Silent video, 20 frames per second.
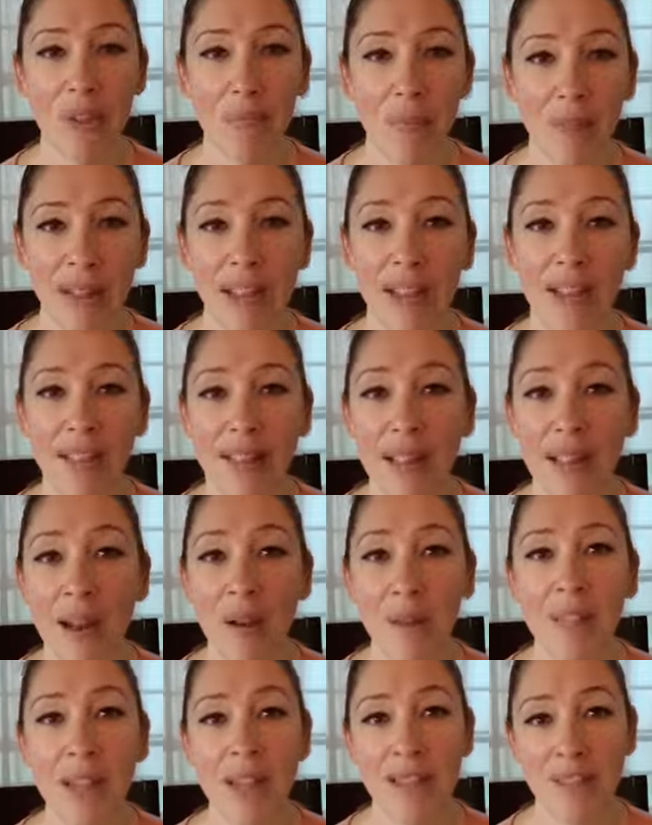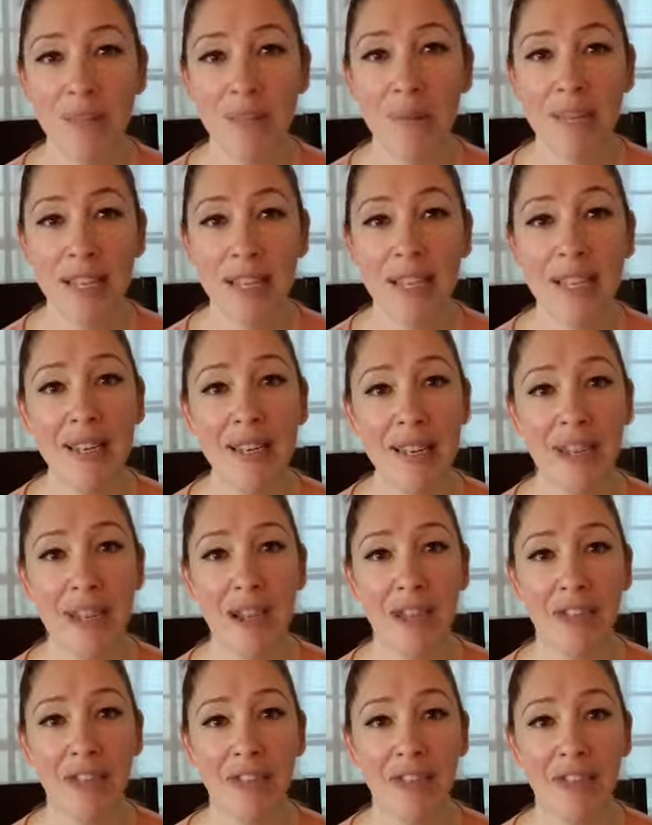Will I allow that to be
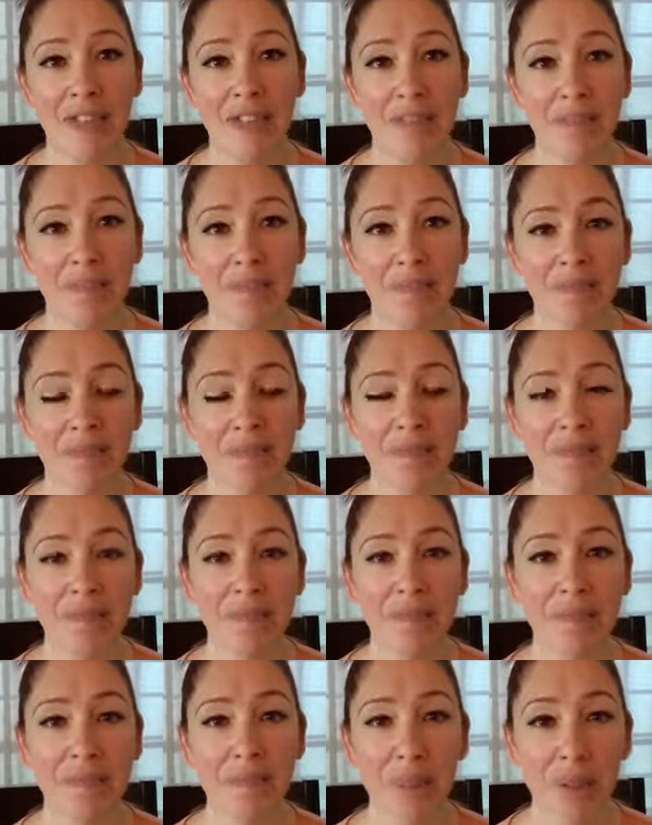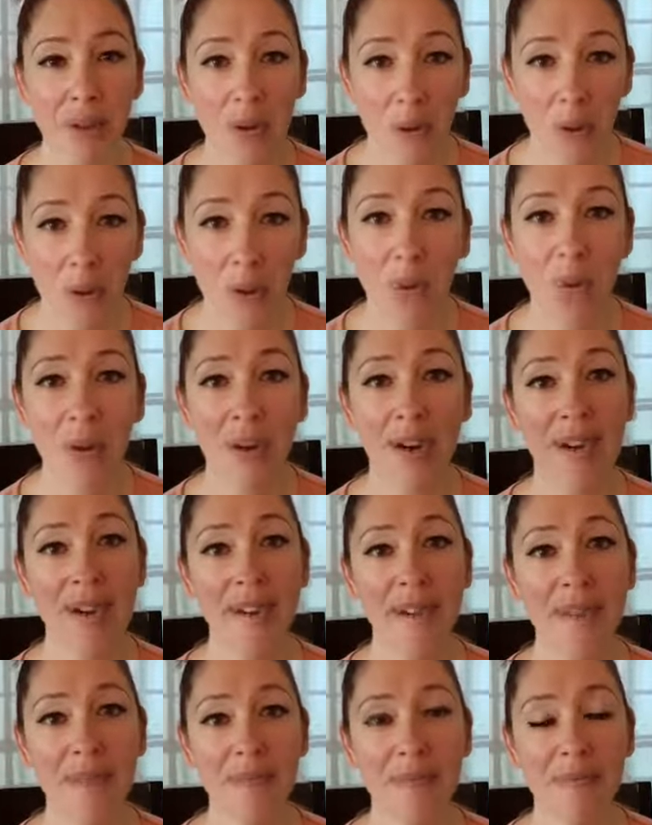enough?
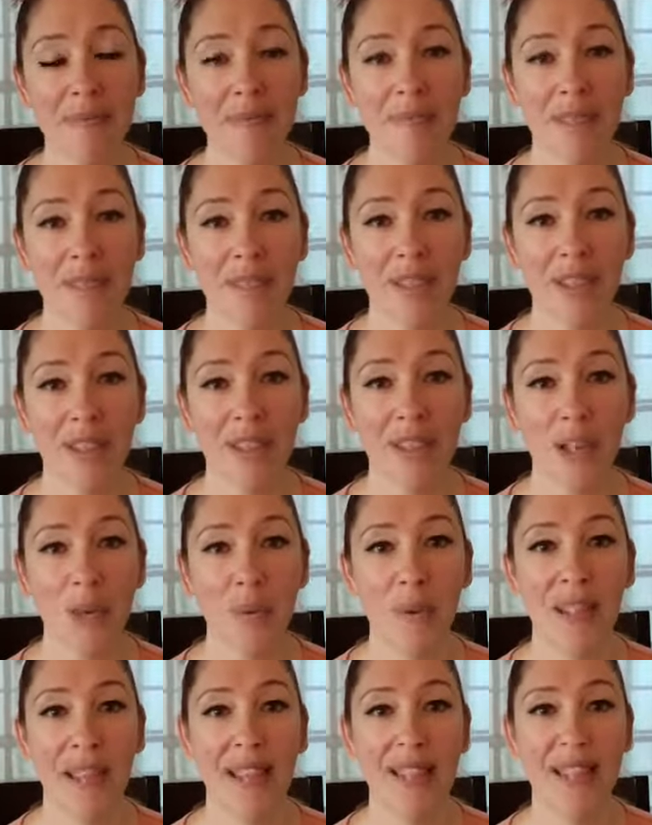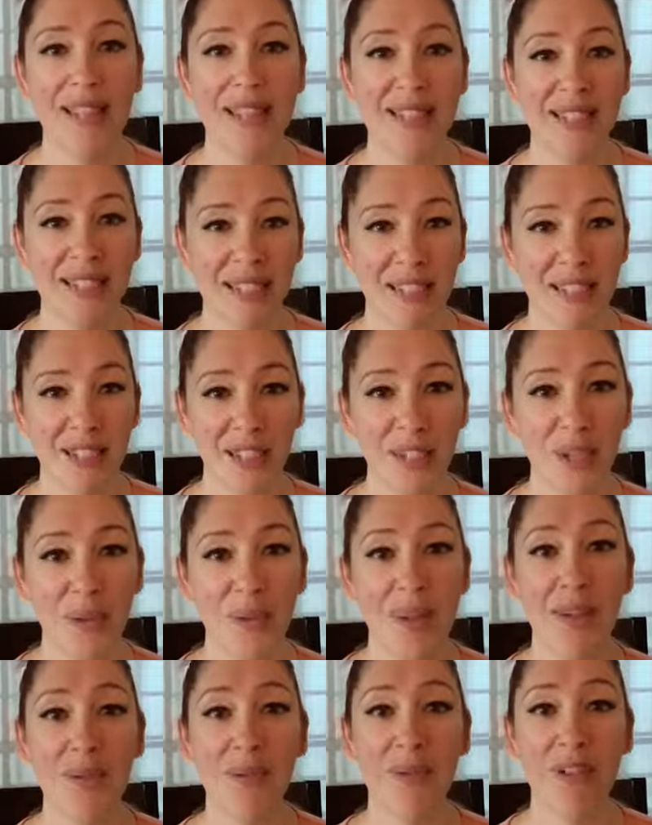Or will I continue
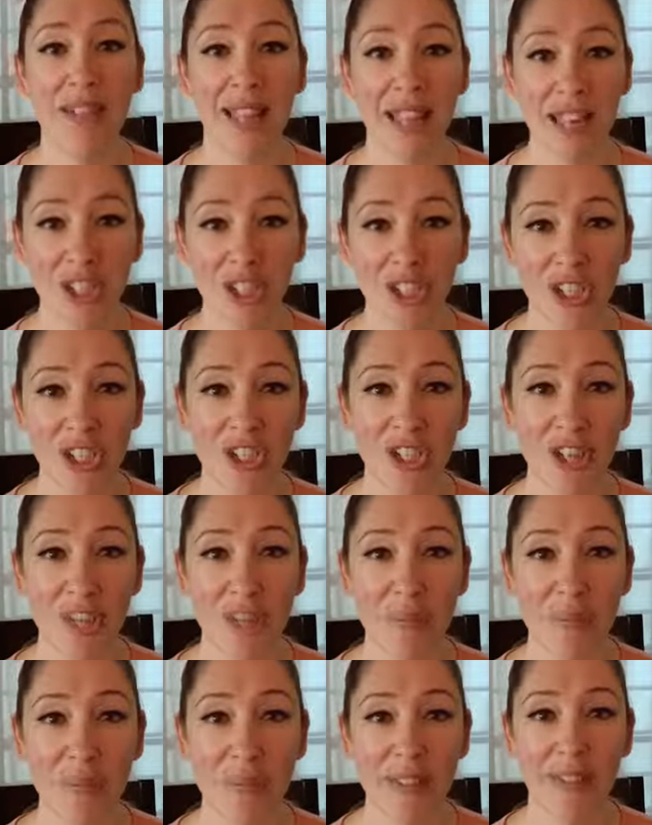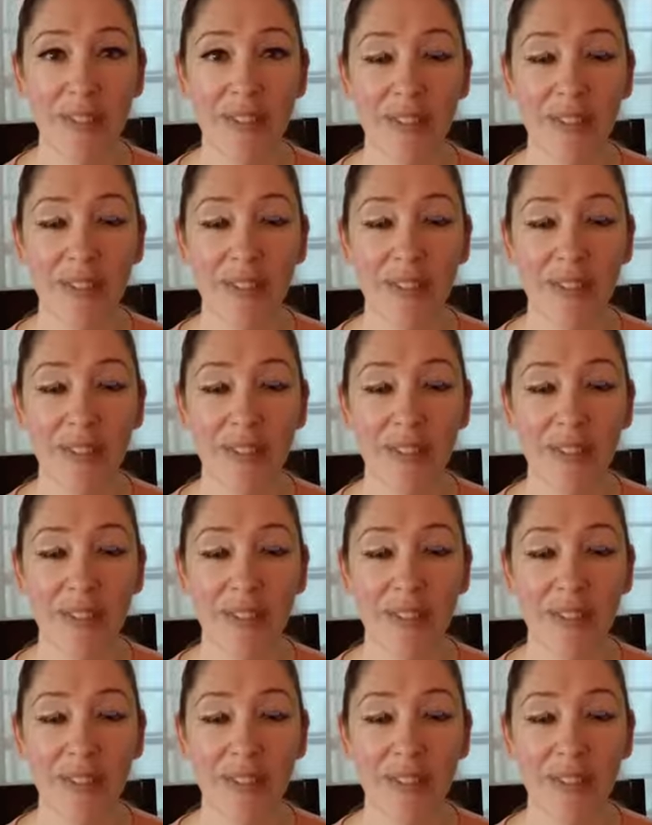in relationships,